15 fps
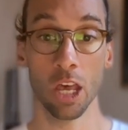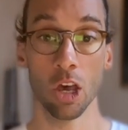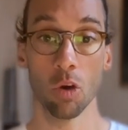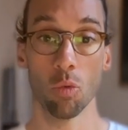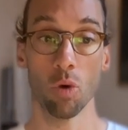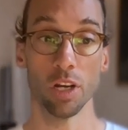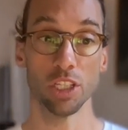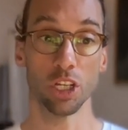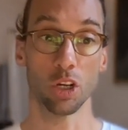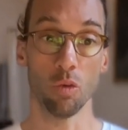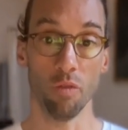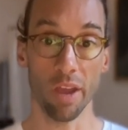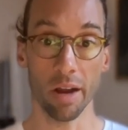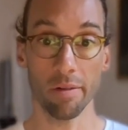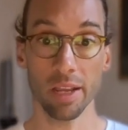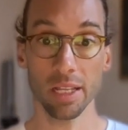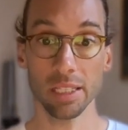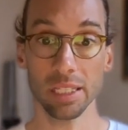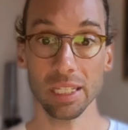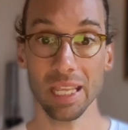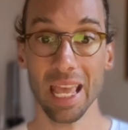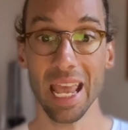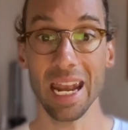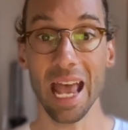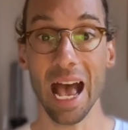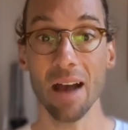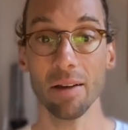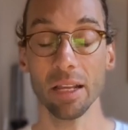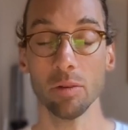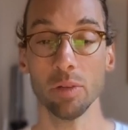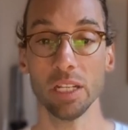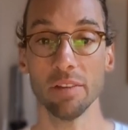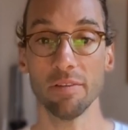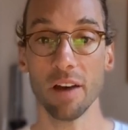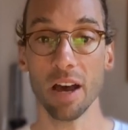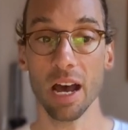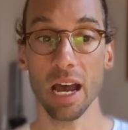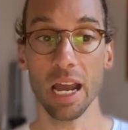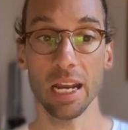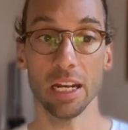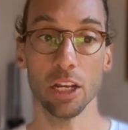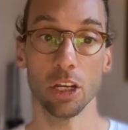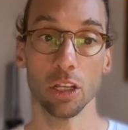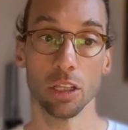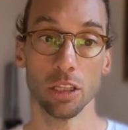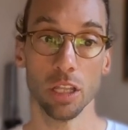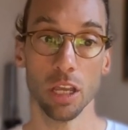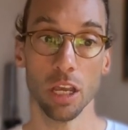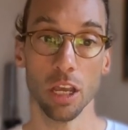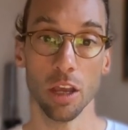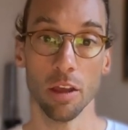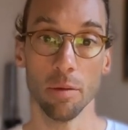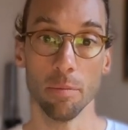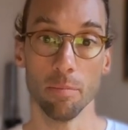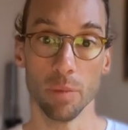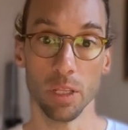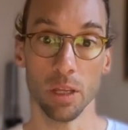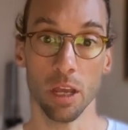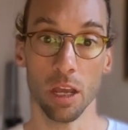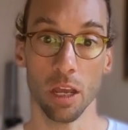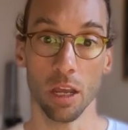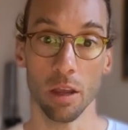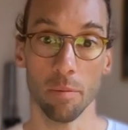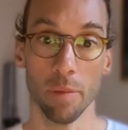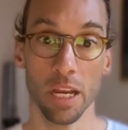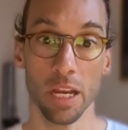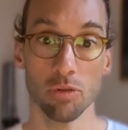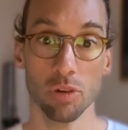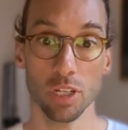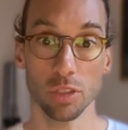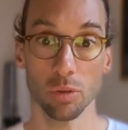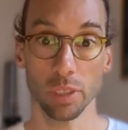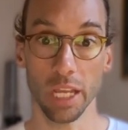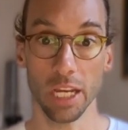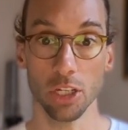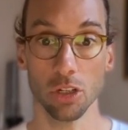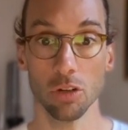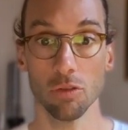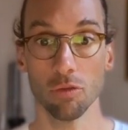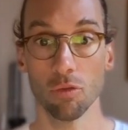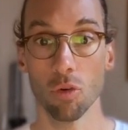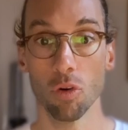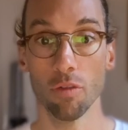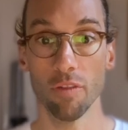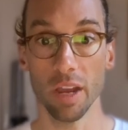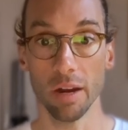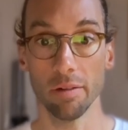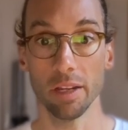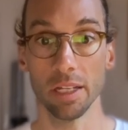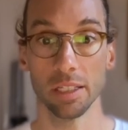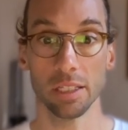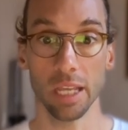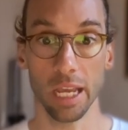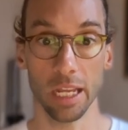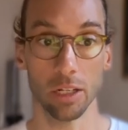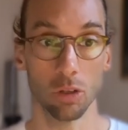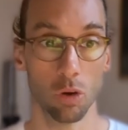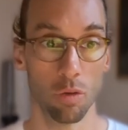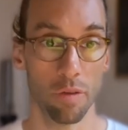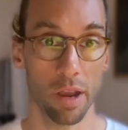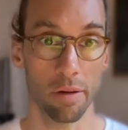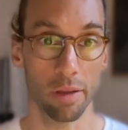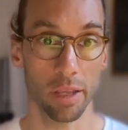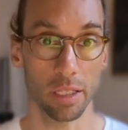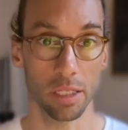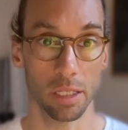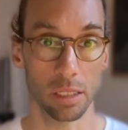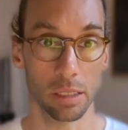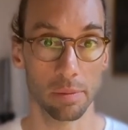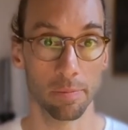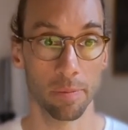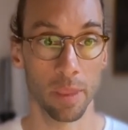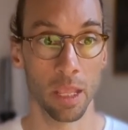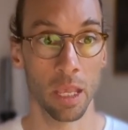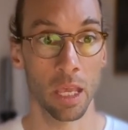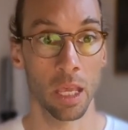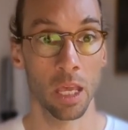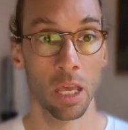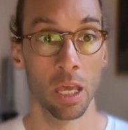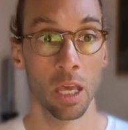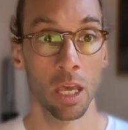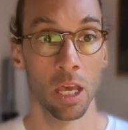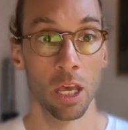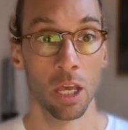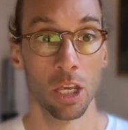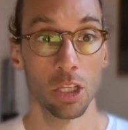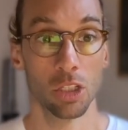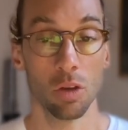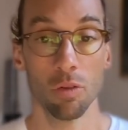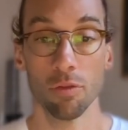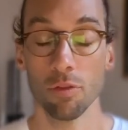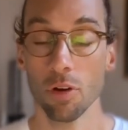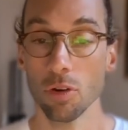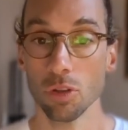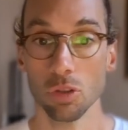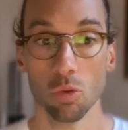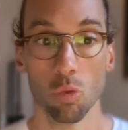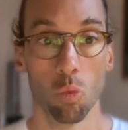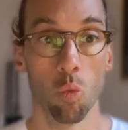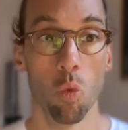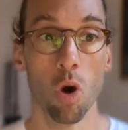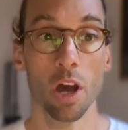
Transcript: what is a covariance, and how can we define the matrix notation for variance and covariances. So first, what